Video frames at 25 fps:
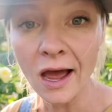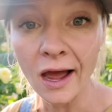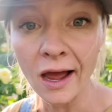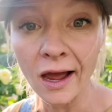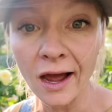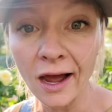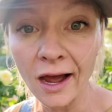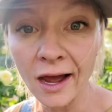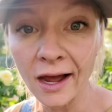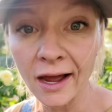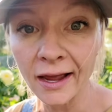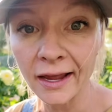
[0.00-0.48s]

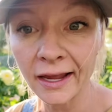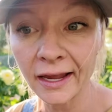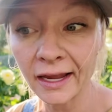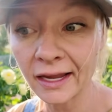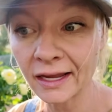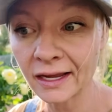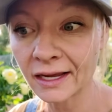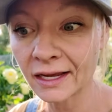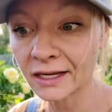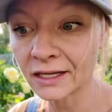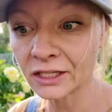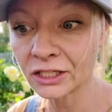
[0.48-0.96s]

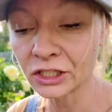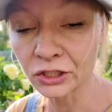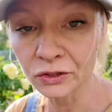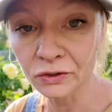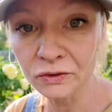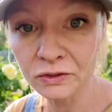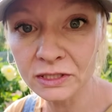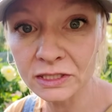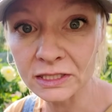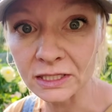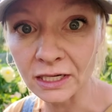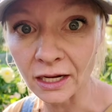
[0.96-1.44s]
I
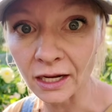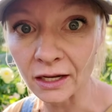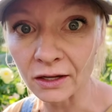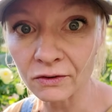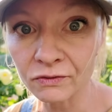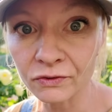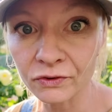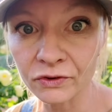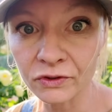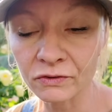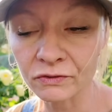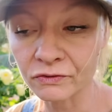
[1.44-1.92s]
used it
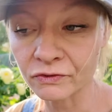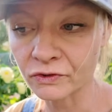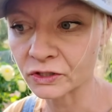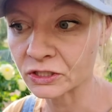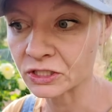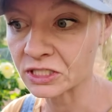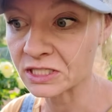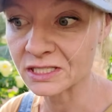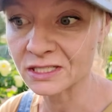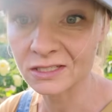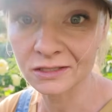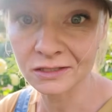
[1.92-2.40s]
for the
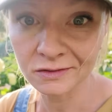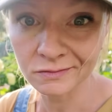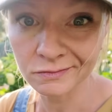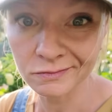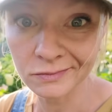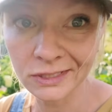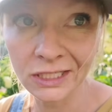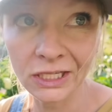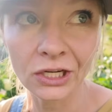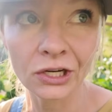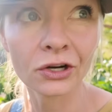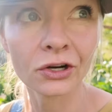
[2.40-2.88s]
first
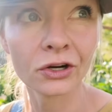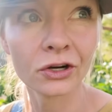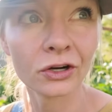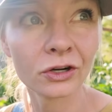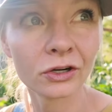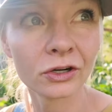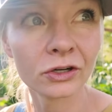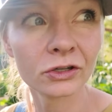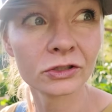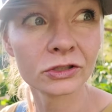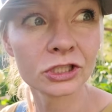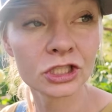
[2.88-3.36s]

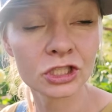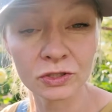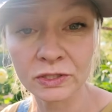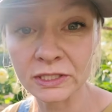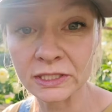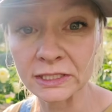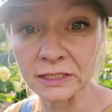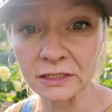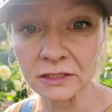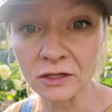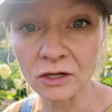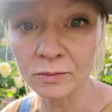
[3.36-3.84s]
year, two
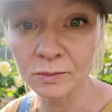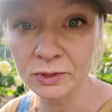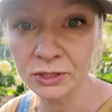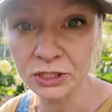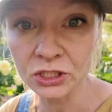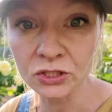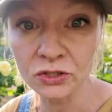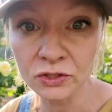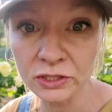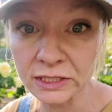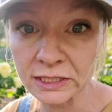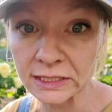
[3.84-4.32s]
seasons, almost
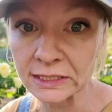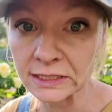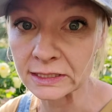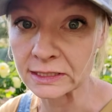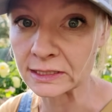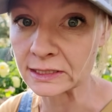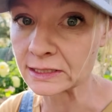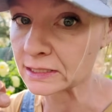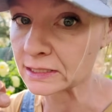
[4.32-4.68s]
two seasons.